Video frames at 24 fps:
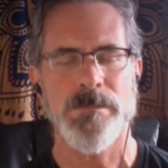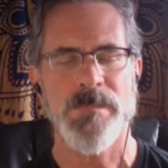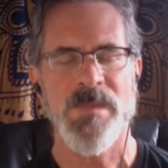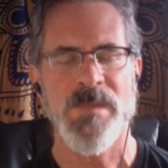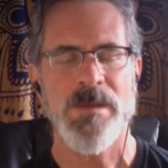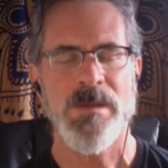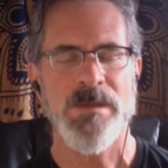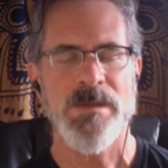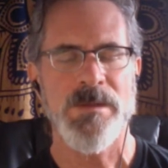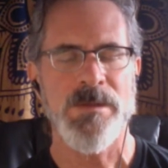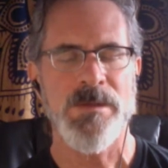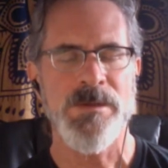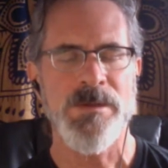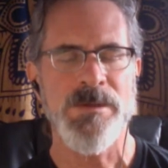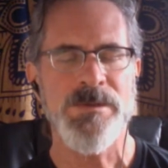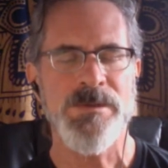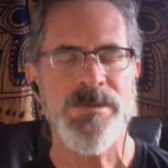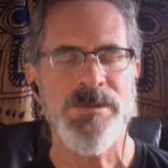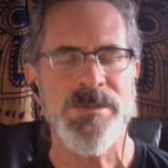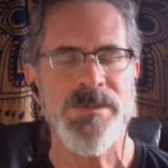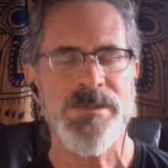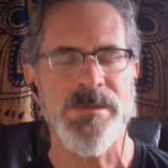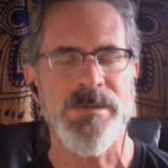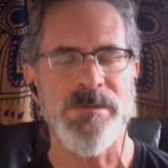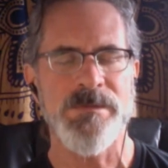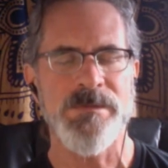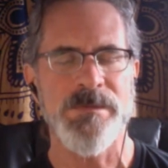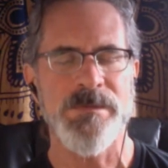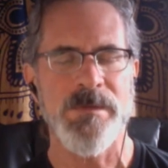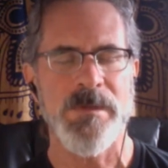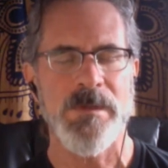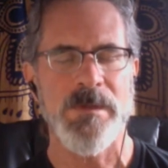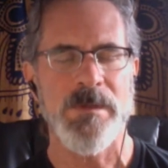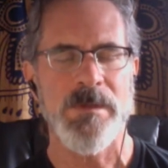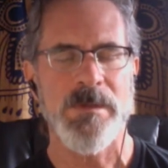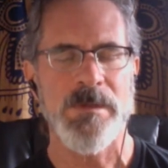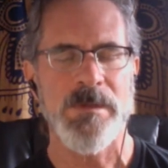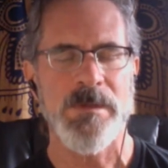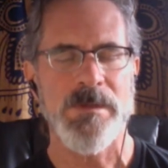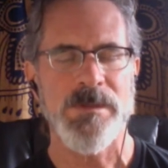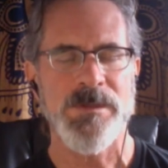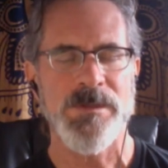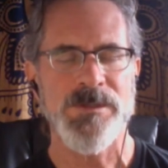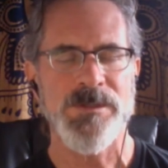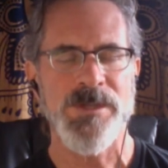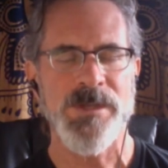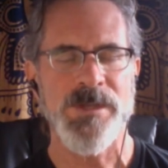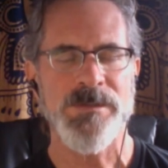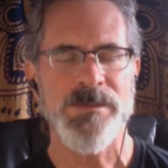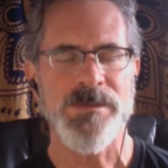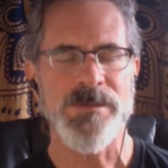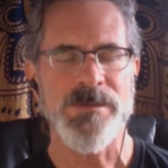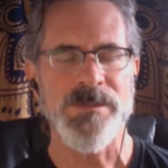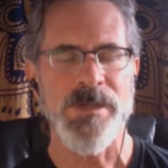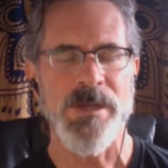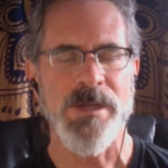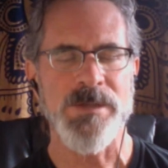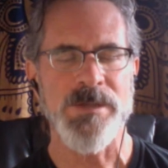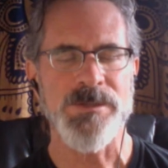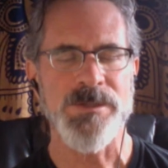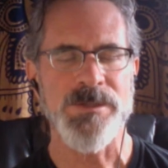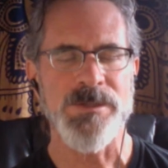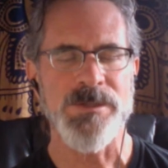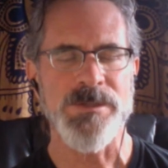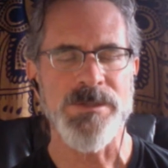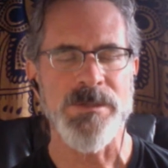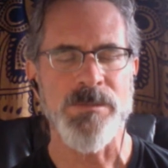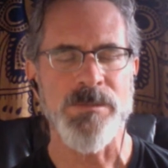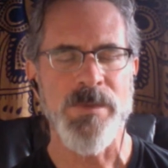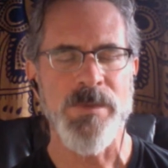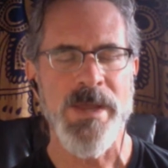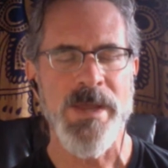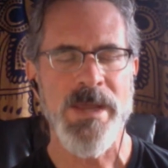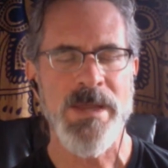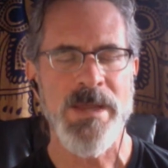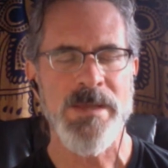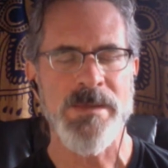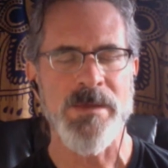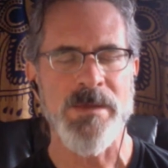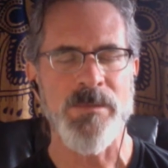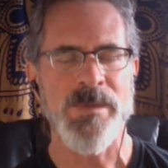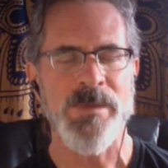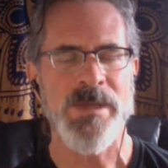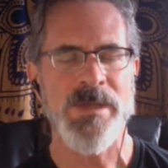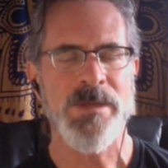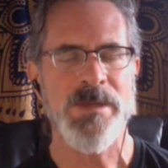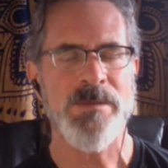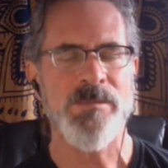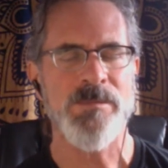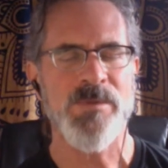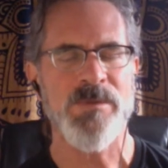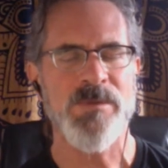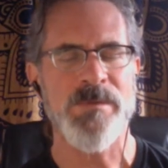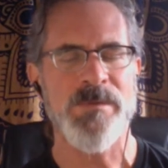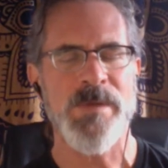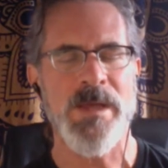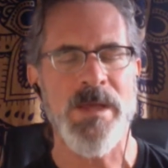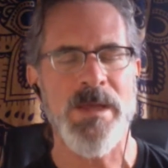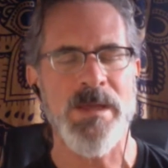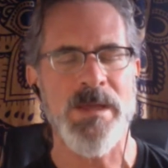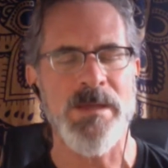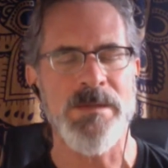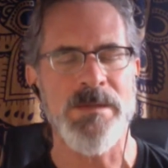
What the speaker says: The use of gentle touch is a way that we can provide